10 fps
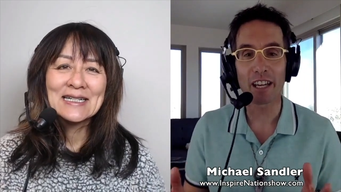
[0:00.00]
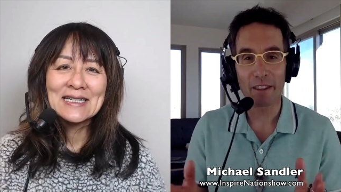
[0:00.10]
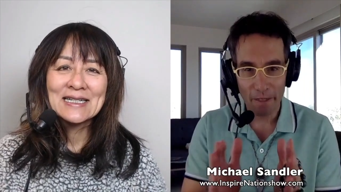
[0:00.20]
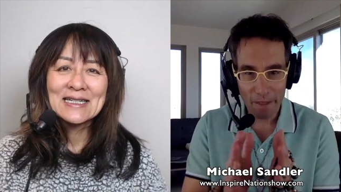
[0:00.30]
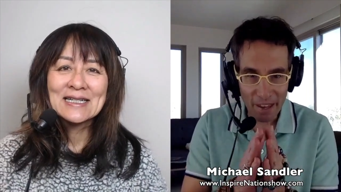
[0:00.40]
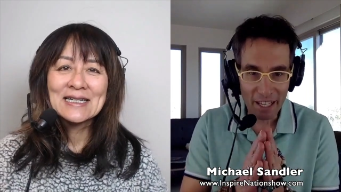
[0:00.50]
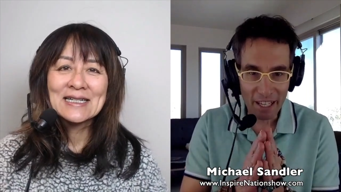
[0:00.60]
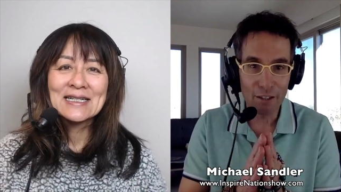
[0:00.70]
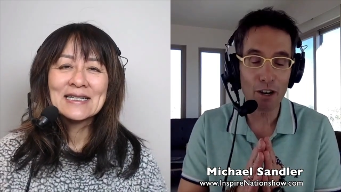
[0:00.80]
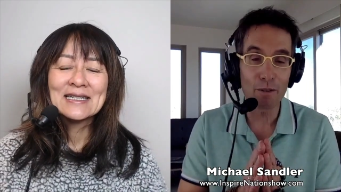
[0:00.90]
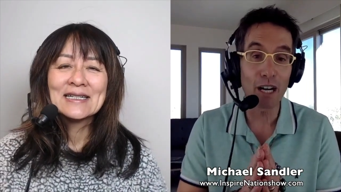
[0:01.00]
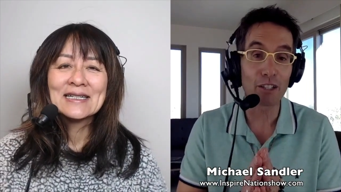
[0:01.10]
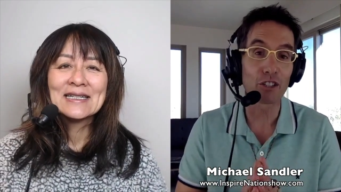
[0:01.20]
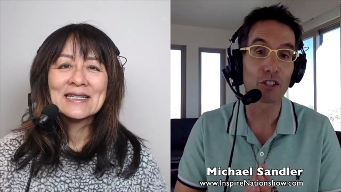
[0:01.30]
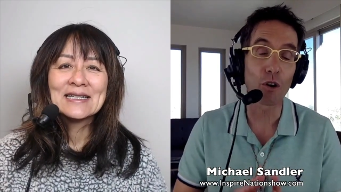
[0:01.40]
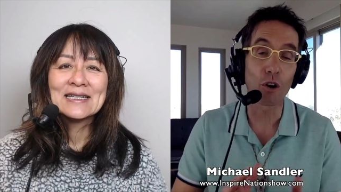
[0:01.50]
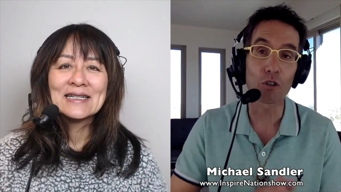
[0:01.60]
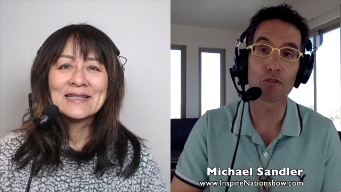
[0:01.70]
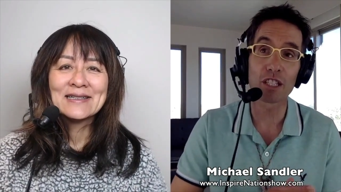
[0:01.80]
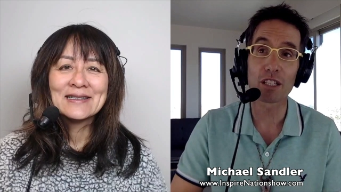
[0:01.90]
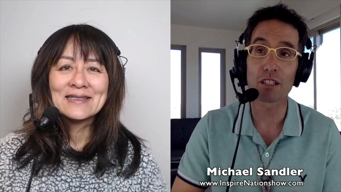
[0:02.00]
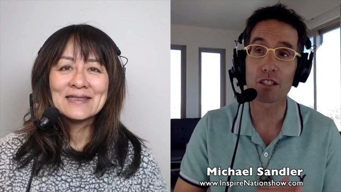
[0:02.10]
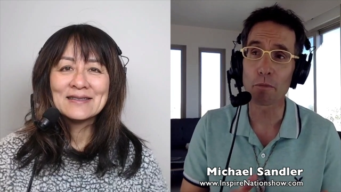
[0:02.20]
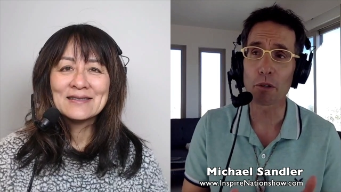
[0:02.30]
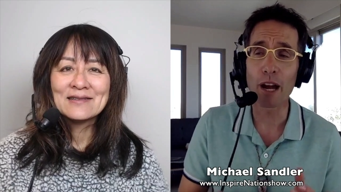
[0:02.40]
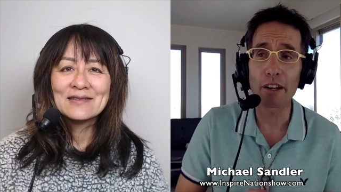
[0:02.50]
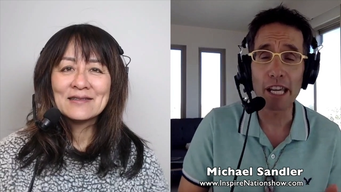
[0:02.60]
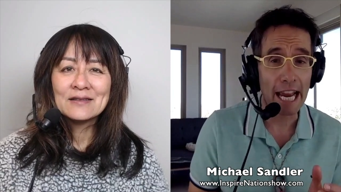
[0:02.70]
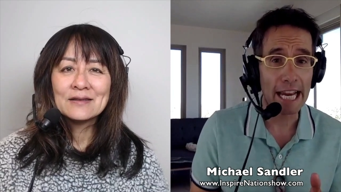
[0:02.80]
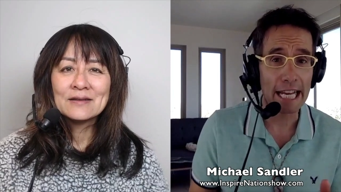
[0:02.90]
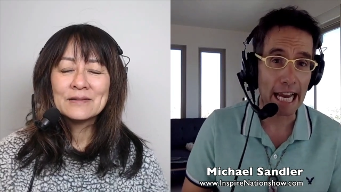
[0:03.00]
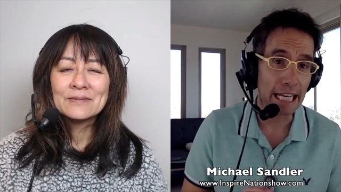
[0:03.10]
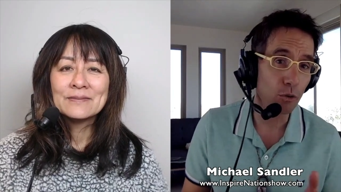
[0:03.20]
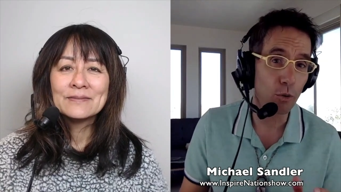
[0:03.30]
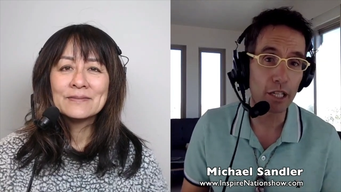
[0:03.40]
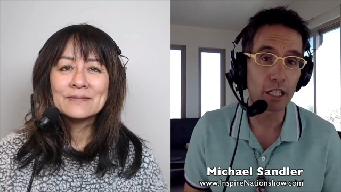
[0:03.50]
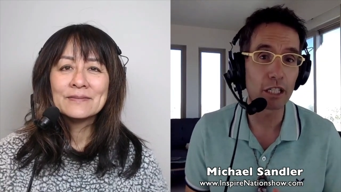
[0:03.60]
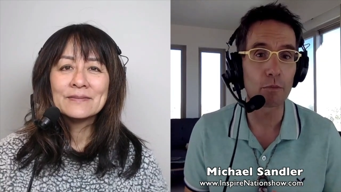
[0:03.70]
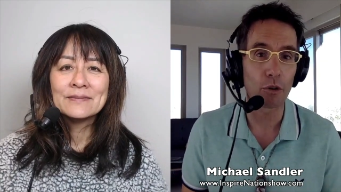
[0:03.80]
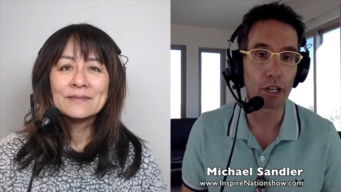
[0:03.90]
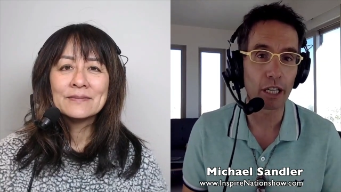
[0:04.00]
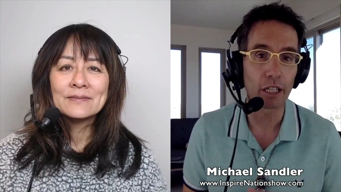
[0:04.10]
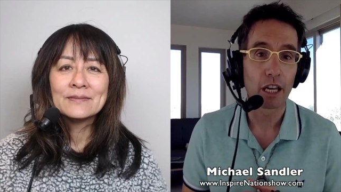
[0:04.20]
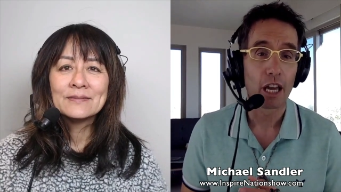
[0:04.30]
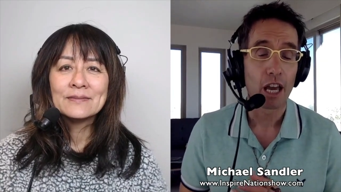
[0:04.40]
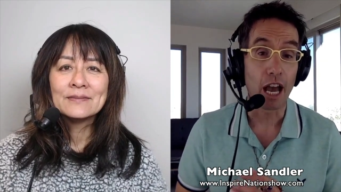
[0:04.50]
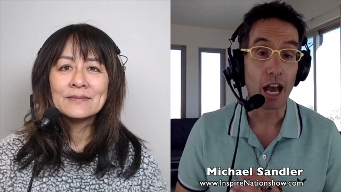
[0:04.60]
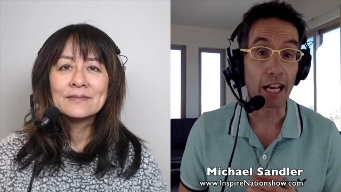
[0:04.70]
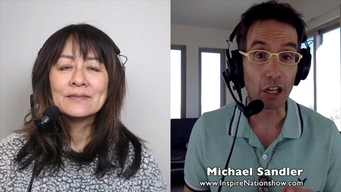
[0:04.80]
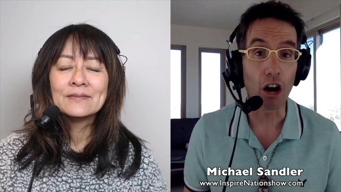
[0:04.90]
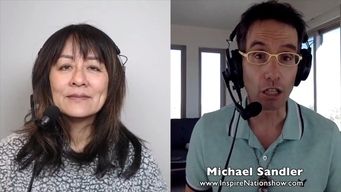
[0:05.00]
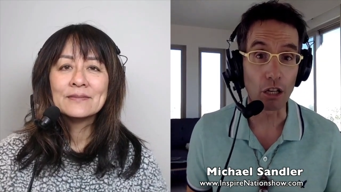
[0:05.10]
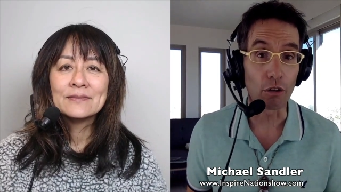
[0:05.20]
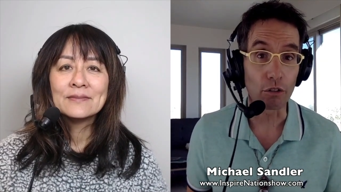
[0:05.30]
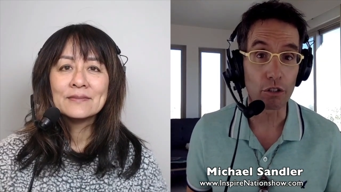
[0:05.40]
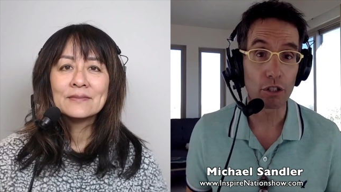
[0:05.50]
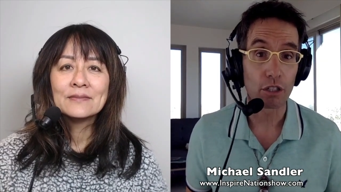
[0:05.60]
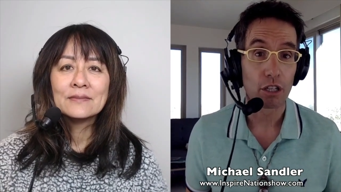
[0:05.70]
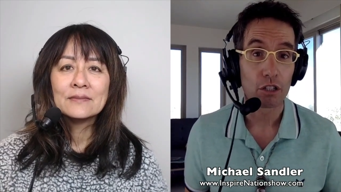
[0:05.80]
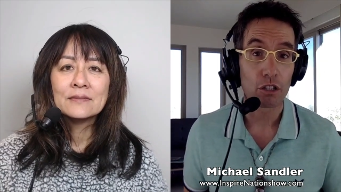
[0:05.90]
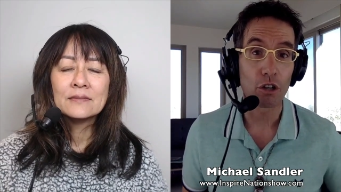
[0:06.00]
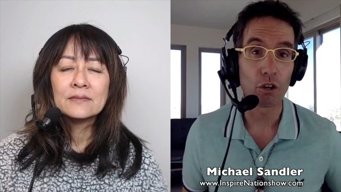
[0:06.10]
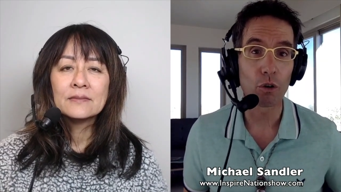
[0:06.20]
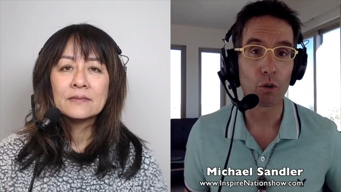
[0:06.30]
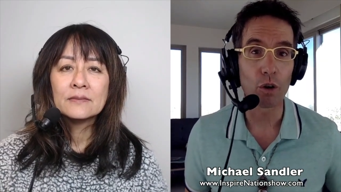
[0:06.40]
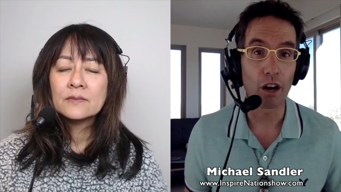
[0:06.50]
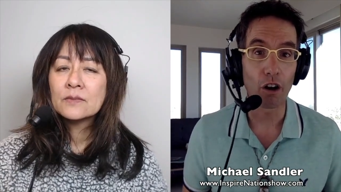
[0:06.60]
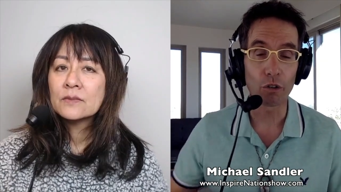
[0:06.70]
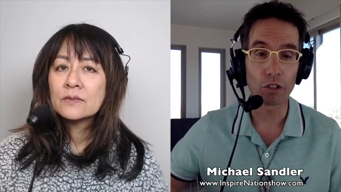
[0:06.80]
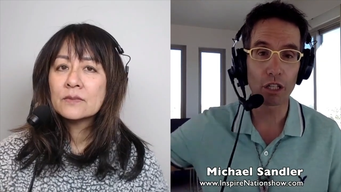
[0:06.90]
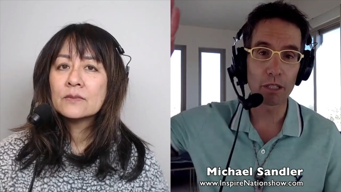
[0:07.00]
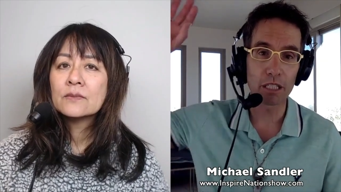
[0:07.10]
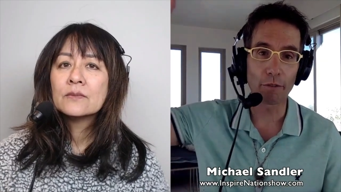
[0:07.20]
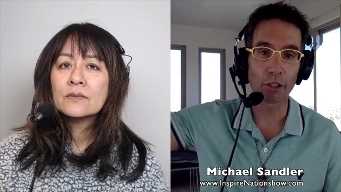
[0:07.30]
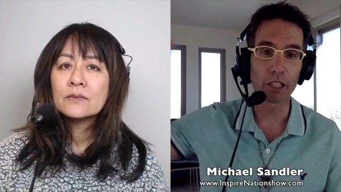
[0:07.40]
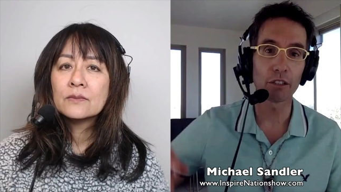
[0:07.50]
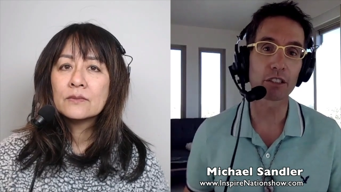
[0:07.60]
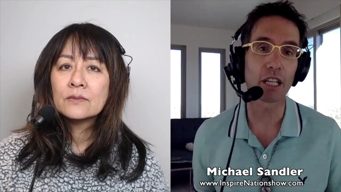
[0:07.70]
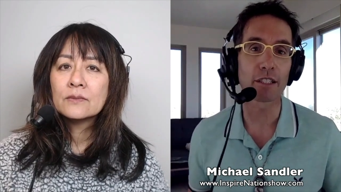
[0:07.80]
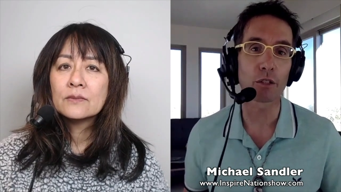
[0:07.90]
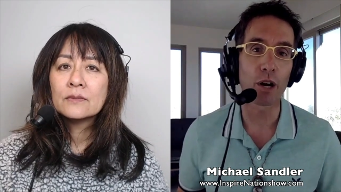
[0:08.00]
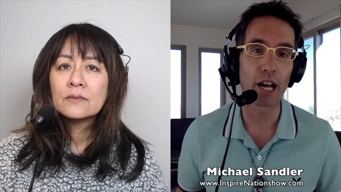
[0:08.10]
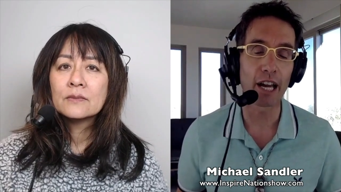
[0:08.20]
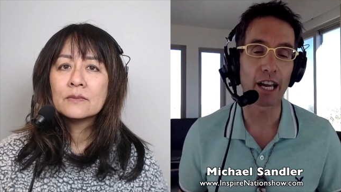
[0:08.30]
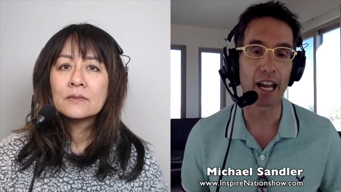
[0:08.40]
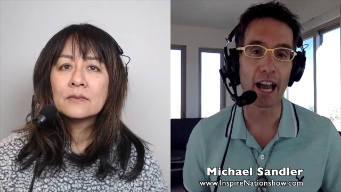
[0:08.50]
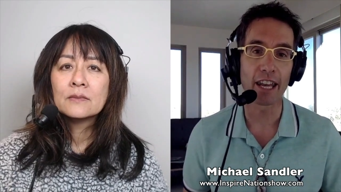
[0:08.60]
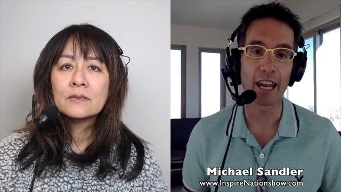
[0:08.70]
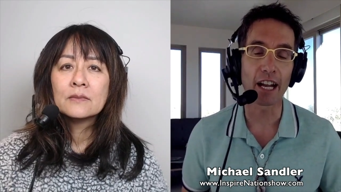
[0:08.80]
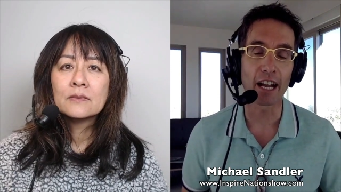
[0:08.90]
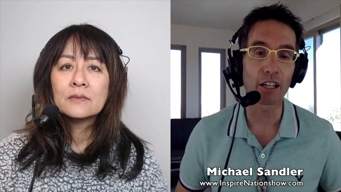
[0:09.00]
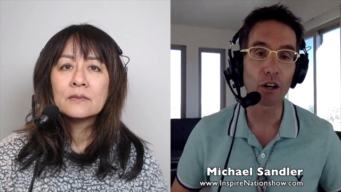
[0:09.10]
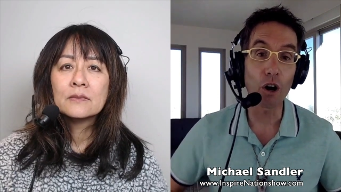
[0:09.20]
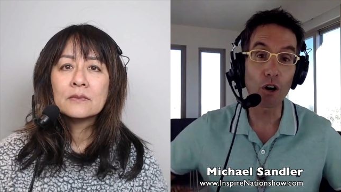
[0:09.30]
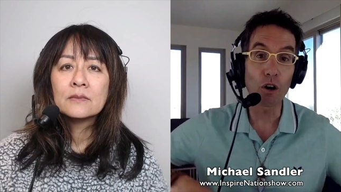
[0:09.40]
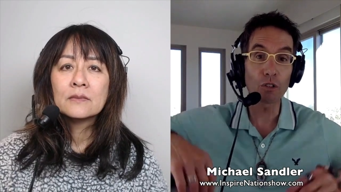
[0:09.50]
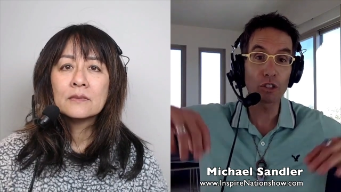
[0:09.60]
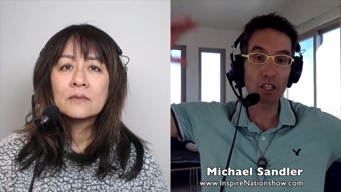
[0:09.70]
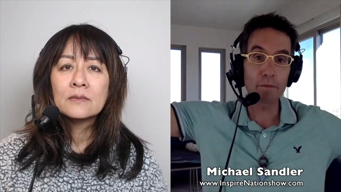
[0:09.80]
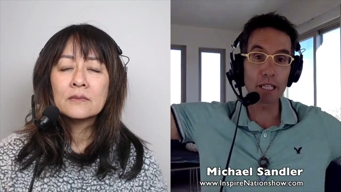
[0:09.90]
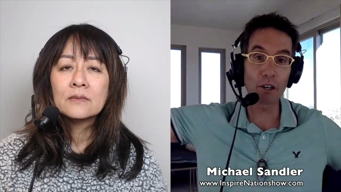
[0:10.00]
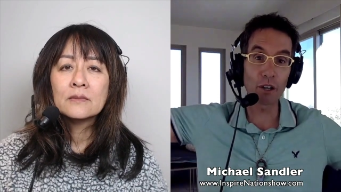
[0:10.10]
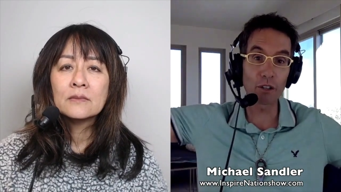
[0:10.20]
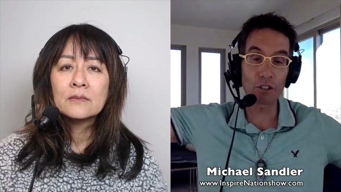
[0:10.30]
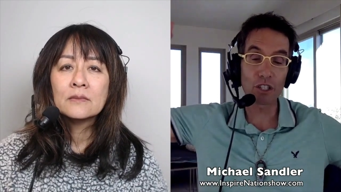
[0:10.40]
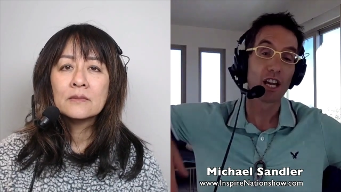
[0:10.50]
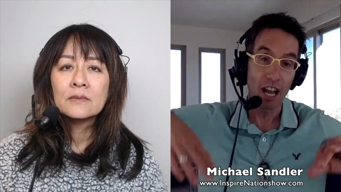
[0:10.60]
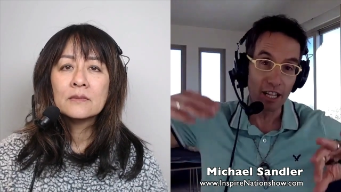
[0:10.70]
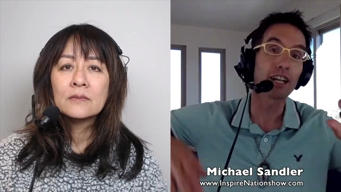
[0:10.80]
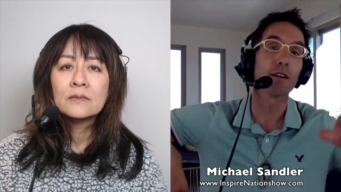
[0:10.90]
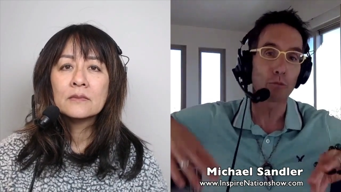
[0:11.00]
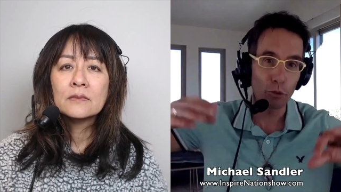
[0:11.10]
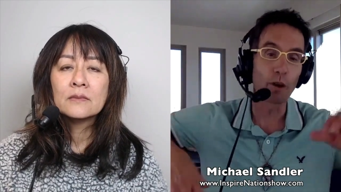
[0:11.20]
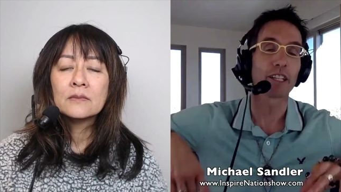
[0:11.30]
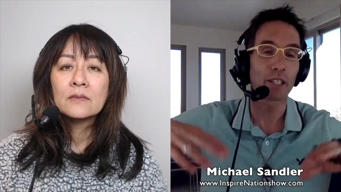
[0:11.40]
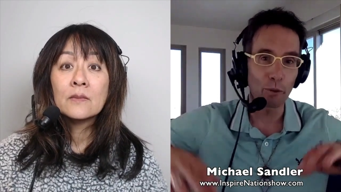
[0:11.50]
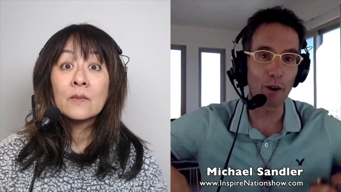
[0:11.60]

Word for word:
Speaker 1: is like, thank you very much. And so Oates visits somewhere around eight eight twenty in the morning, and I can call Oates. So uh, Oates can be several hillsides away, and I can go, Oates, come here, Oates, and comes running the